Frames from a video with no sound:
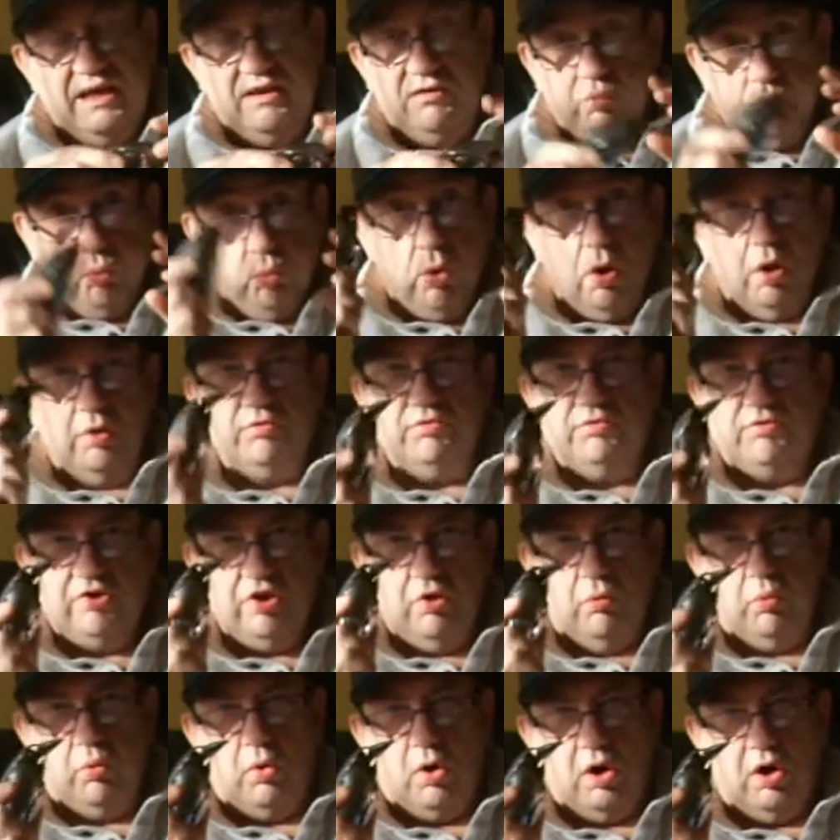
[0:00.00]
is one
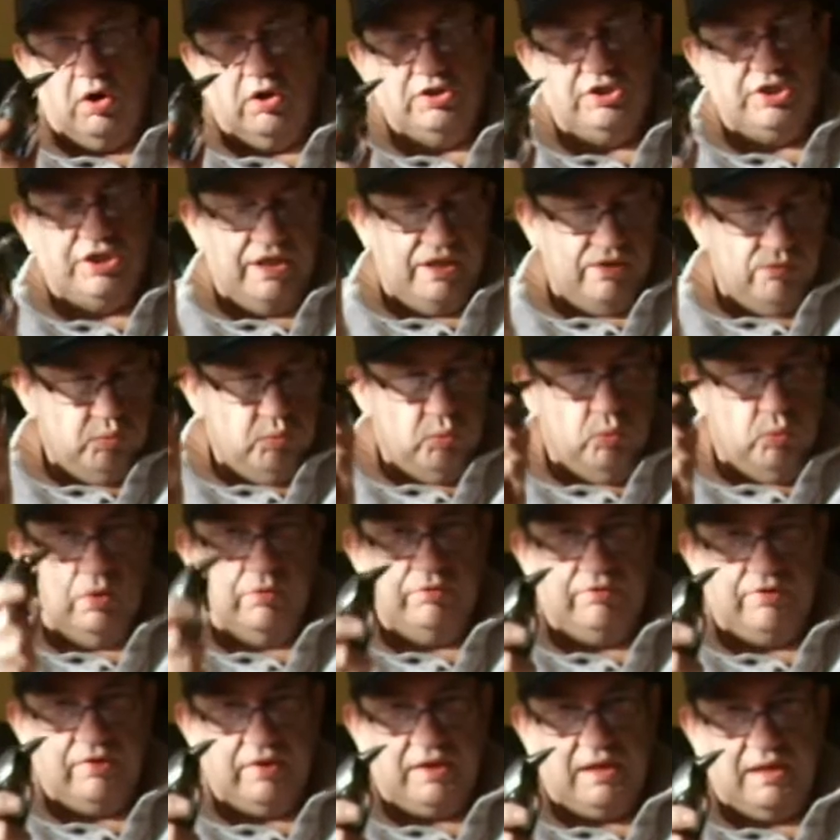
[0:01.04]
to watch, is
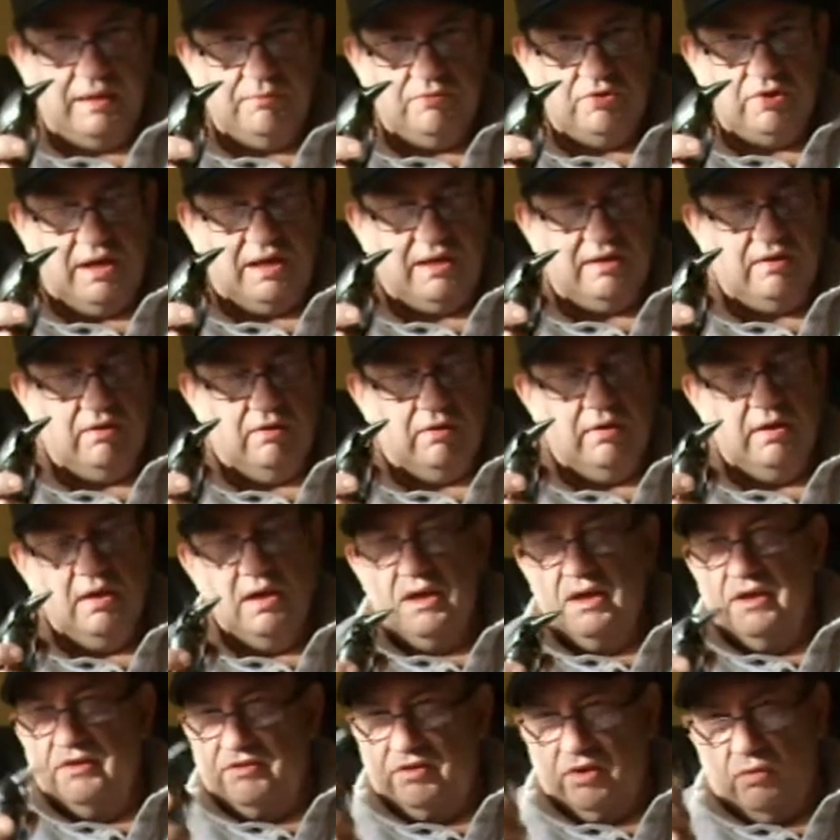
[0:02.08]
one to keep track of.
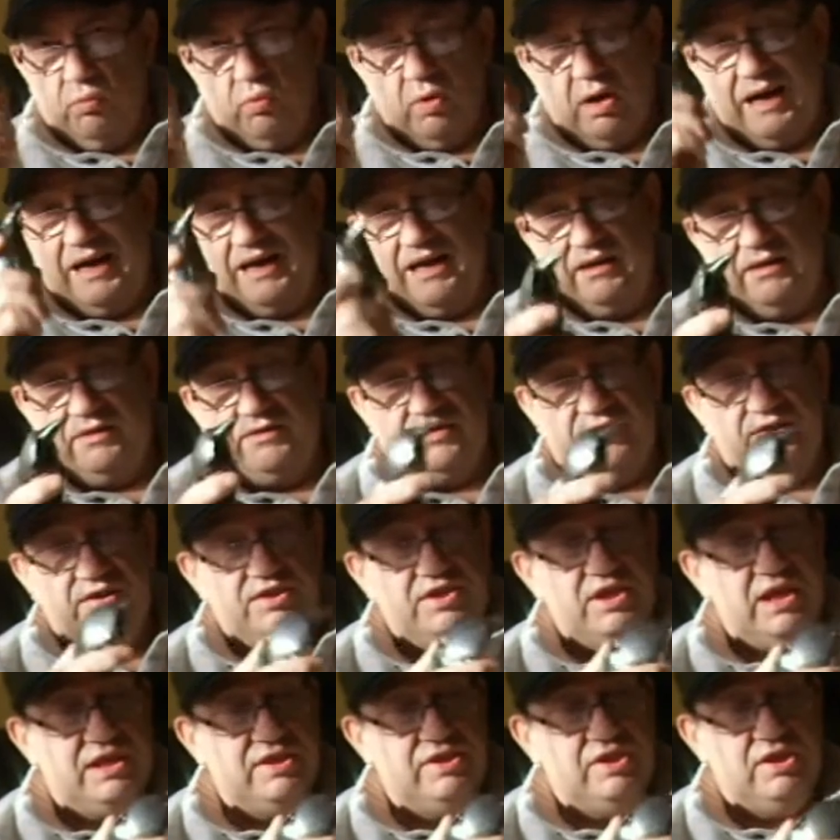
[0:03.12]
So what I'd
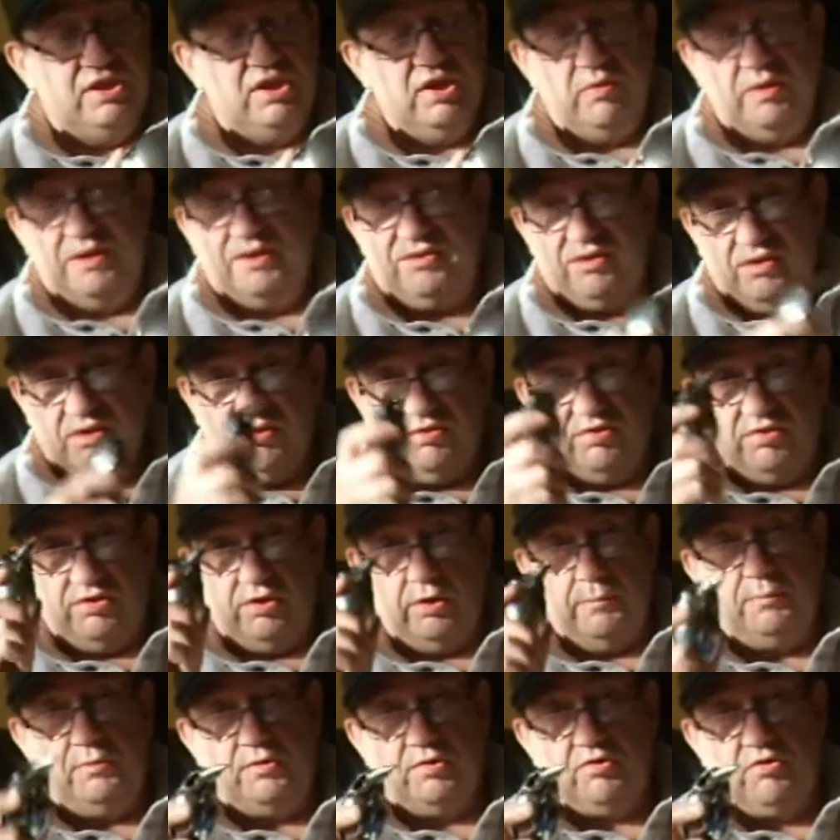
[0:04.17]
suggest you do is
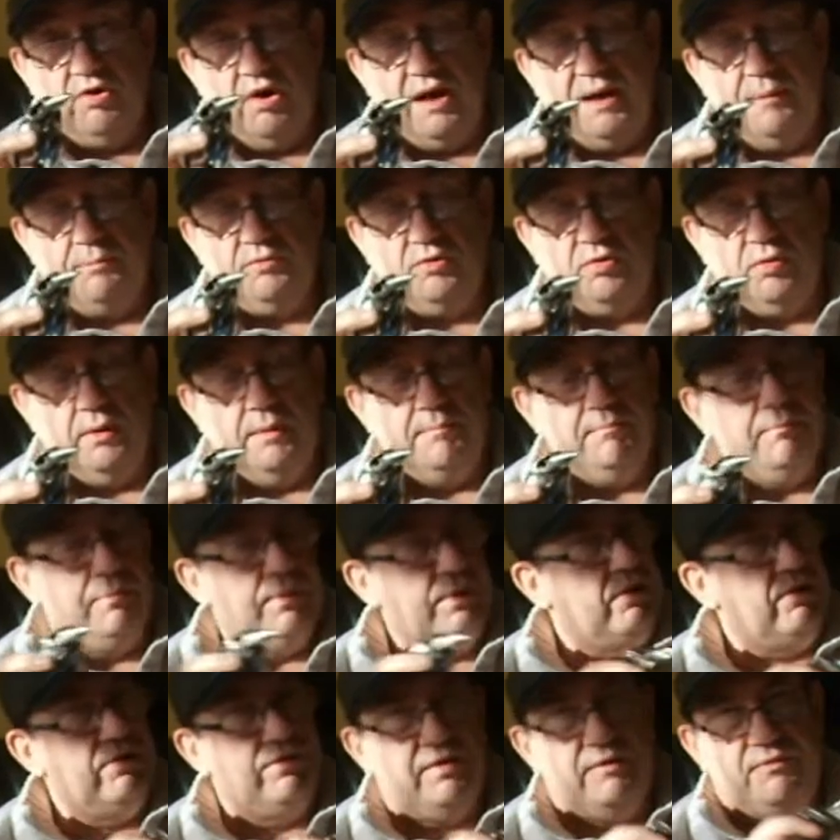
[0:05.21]
subscribe to him
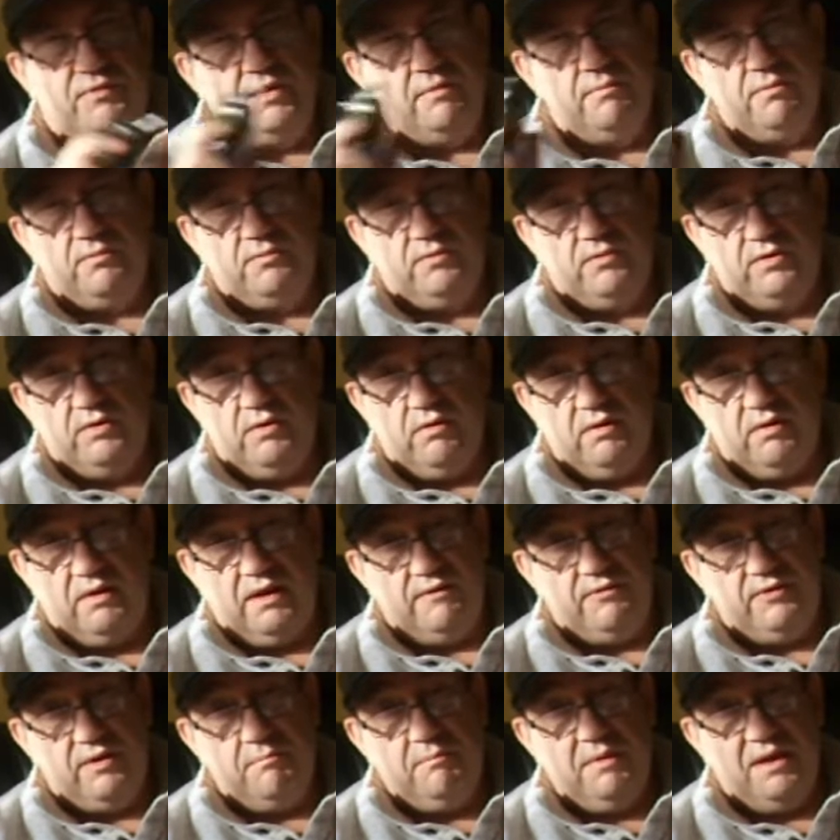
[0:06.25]
because if you
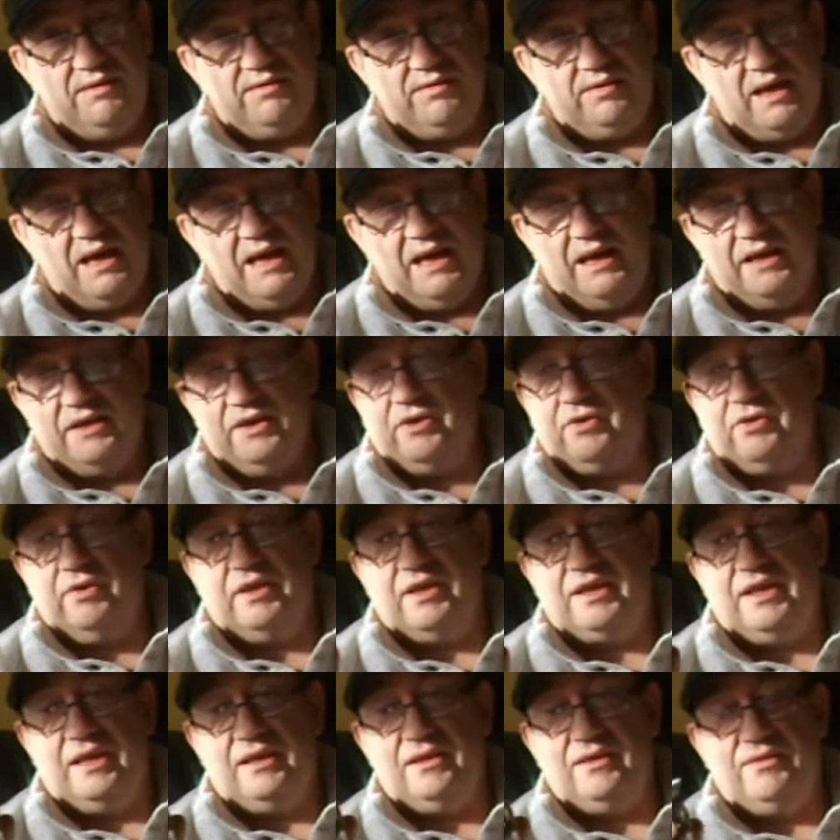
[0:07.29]
if you miss out, you're
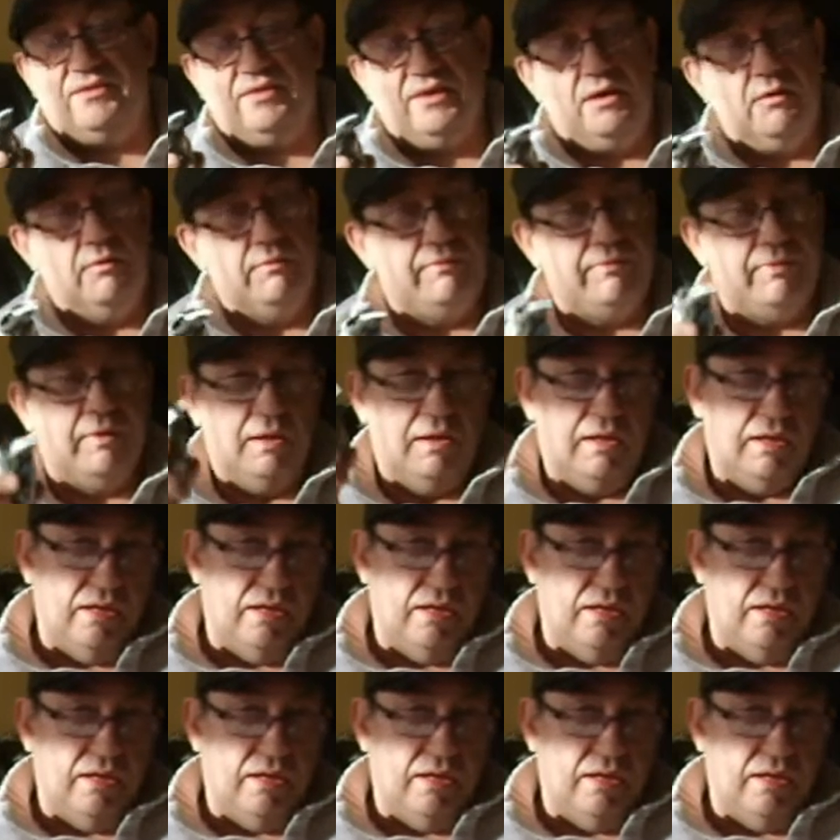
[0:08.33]
going to kick yourself.